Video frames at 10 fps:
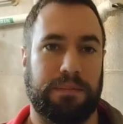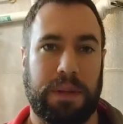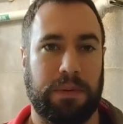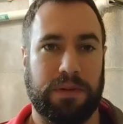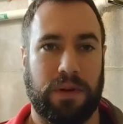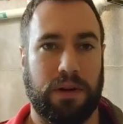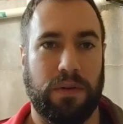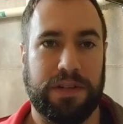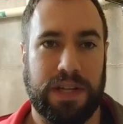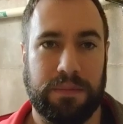people who just want
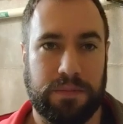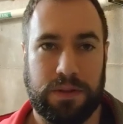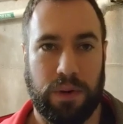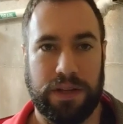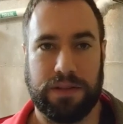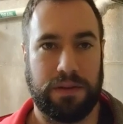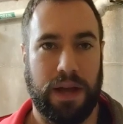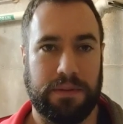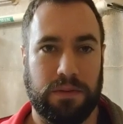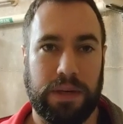to go to the gym 20, 50
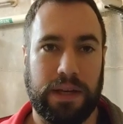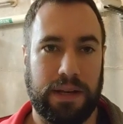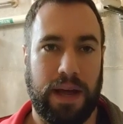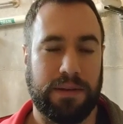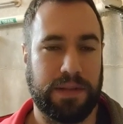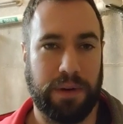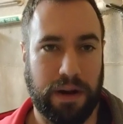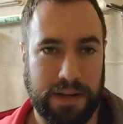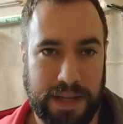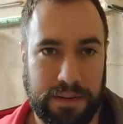times a week and not see
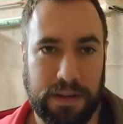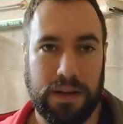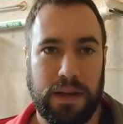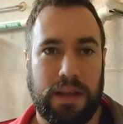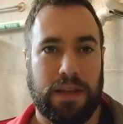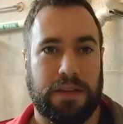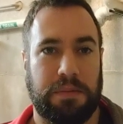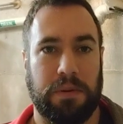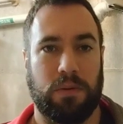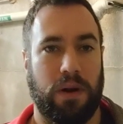progress ever.
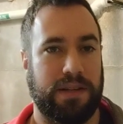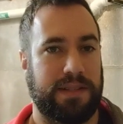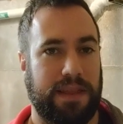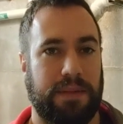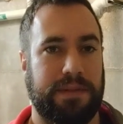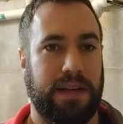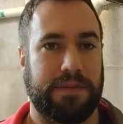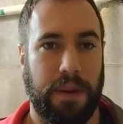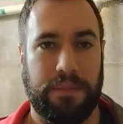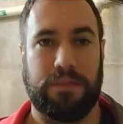These people who want to set
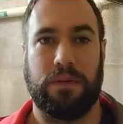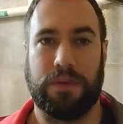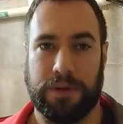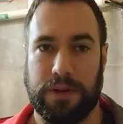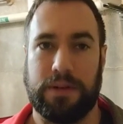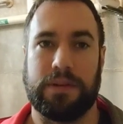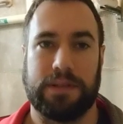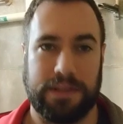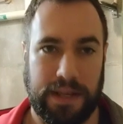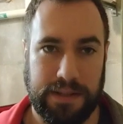themselves up for future
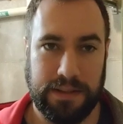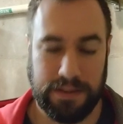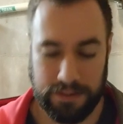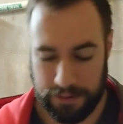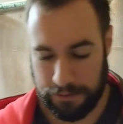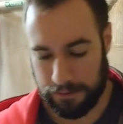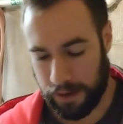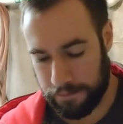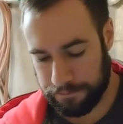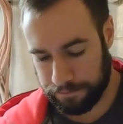successes.
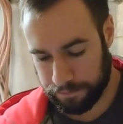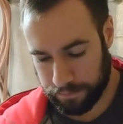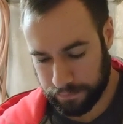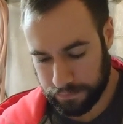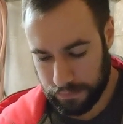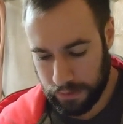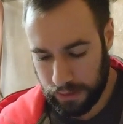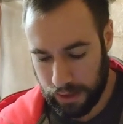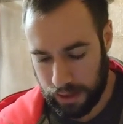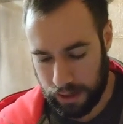Okay?
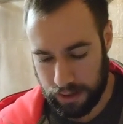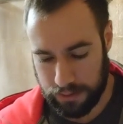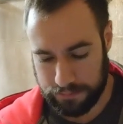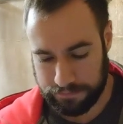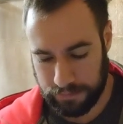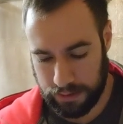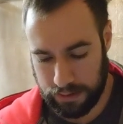I